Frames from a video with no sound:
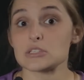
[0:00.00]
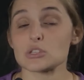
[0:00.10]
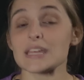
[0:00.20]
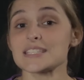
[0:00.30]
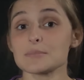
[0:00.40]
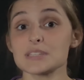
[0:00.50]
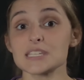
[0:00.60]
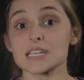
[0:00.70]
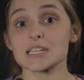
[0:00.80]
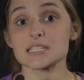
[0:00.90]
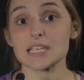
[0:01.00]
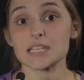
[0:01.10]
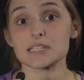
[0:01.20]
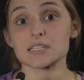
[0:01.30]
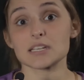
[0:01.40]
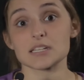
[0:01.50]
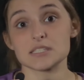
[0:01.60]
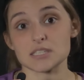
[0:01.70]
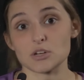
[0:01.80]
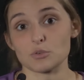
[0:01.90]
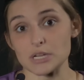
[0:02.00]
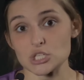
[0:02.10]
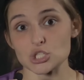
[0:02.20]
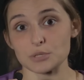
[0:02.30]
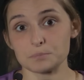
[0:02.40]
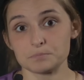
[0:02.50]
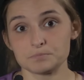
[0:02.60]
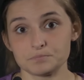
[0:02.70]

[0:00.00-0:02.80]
So that's something to can take into consideration.